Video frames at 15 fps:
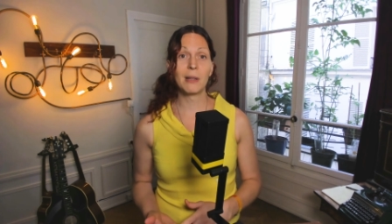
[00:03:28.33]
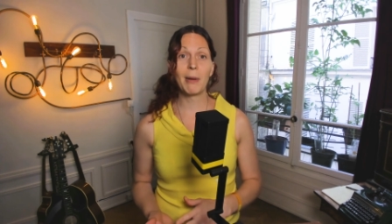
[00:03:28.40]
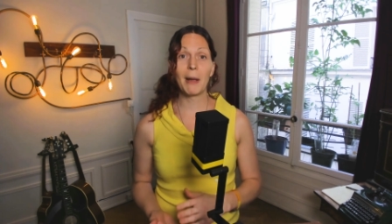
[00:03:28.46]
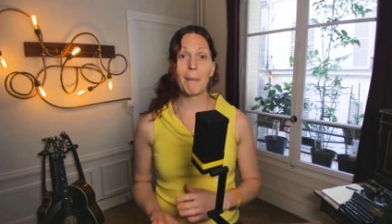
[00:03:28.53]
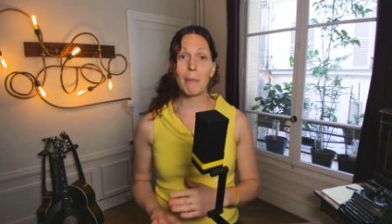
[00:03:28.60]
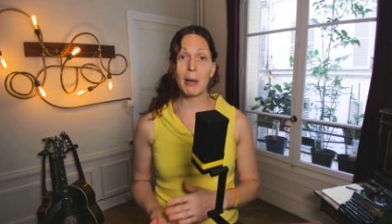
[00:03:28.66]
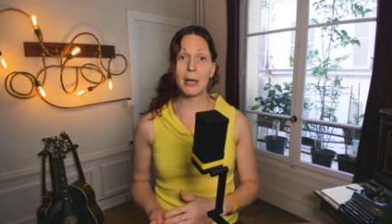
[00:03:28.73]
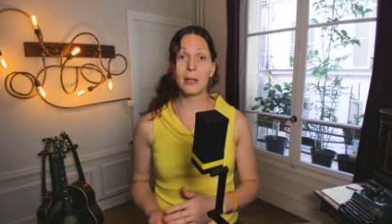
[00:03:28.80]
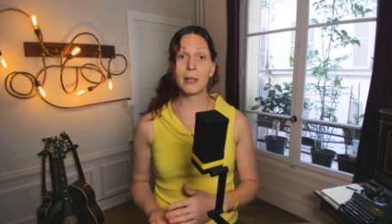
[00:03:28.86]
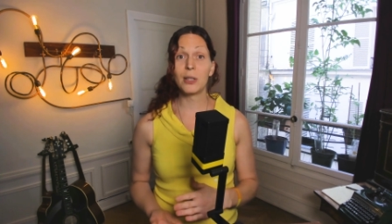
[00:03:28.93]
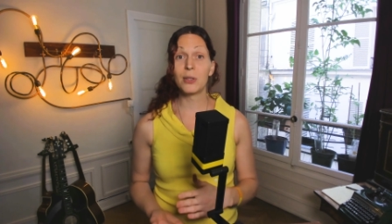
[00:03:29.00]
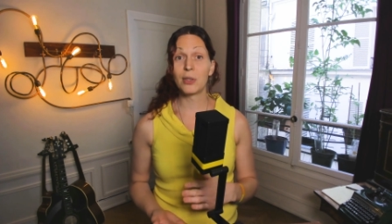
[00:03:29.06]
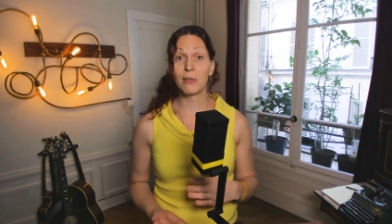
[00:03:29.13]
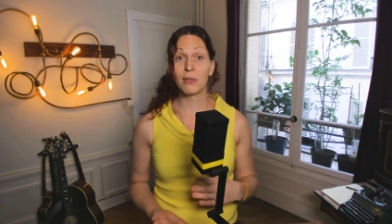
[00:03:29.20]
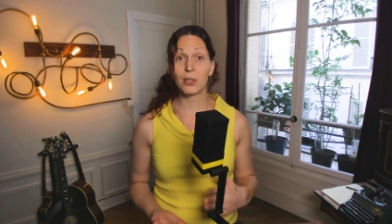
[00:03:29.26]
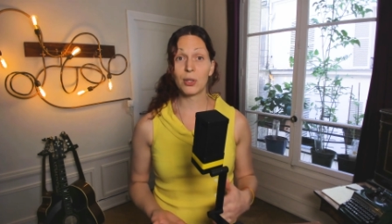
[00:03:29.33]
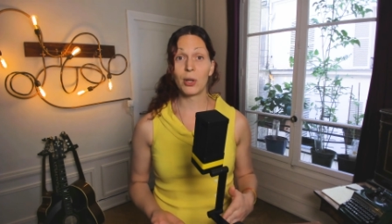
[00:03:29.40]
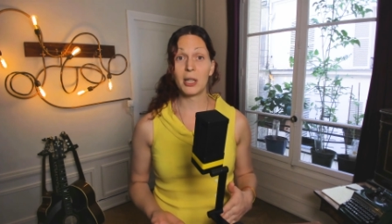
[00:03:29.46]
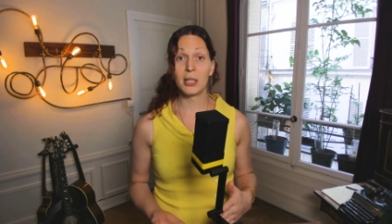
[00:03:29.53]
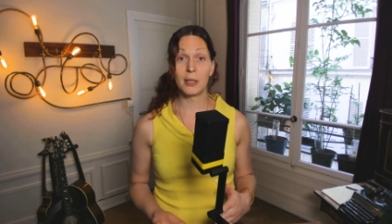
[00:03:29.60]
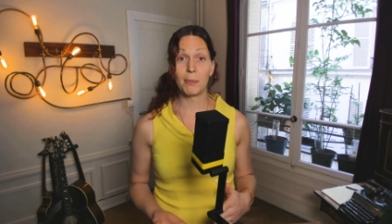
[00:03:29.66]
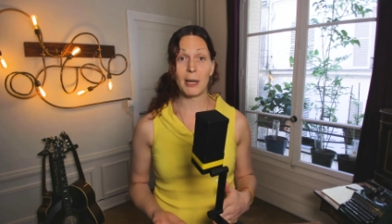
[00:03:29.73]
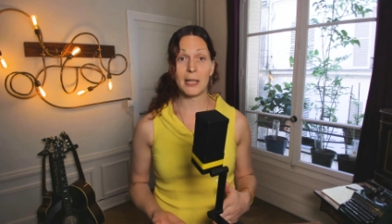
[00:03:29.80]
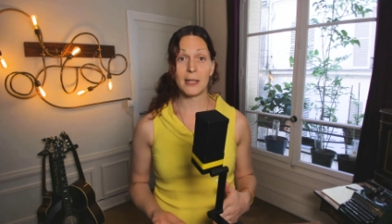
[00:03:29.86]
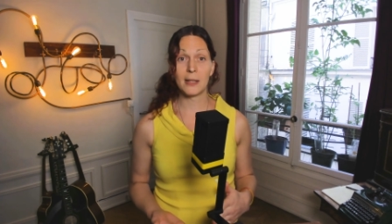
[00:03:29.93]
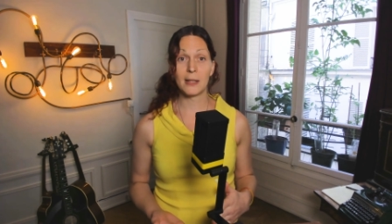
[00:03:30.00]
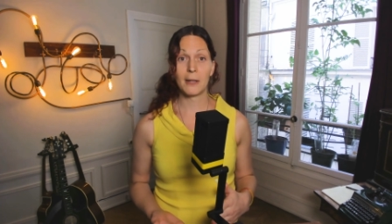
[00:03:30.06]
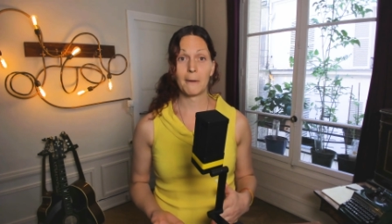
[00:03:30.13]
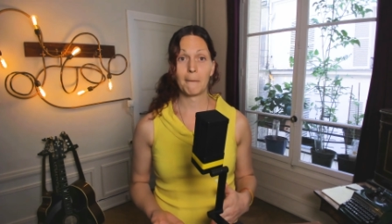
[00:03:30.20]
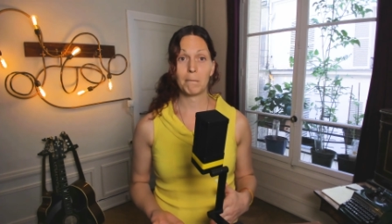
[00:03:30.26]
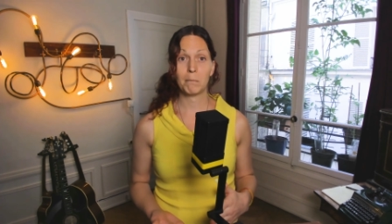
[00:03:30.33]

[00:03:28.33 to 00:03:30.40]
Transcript: to make better use of screen space.